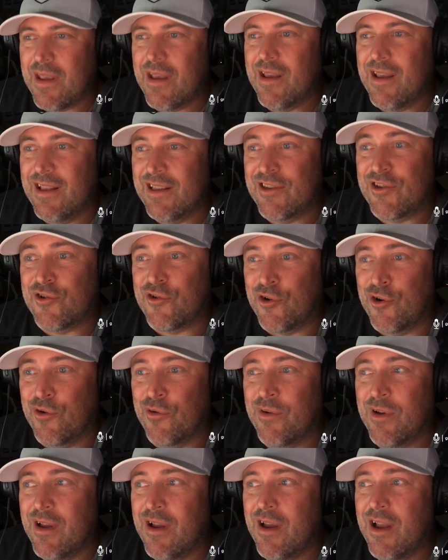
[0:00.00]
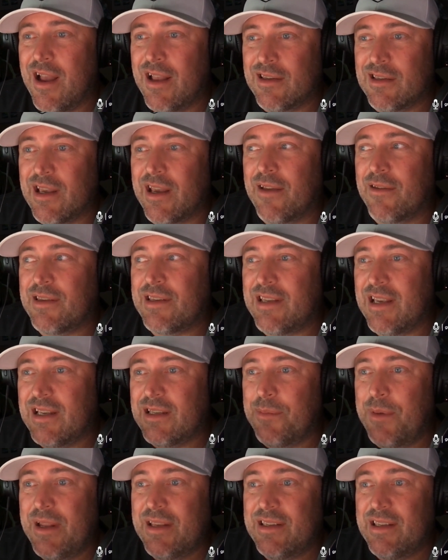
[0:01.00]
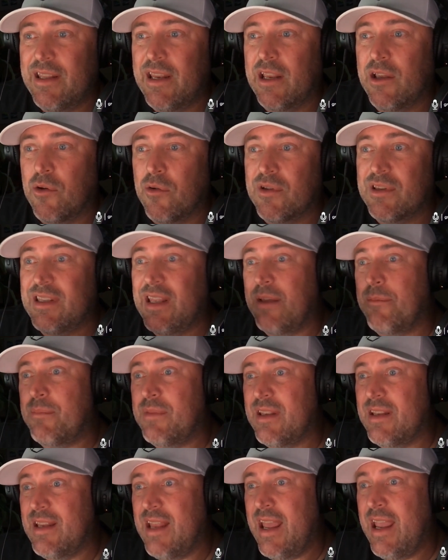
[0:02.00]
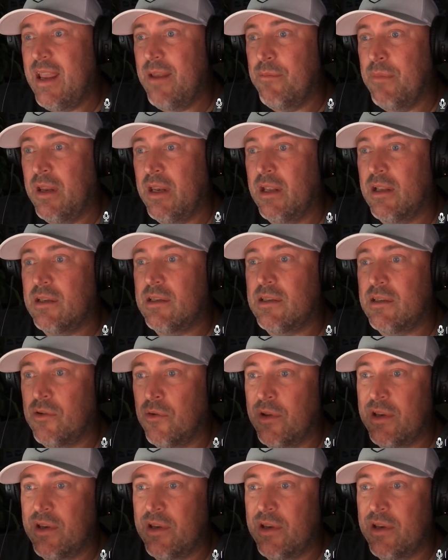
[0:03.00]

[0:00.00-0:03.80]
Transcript: It's true. It's like 6 minutes and then it goes up to 8 minutes. So it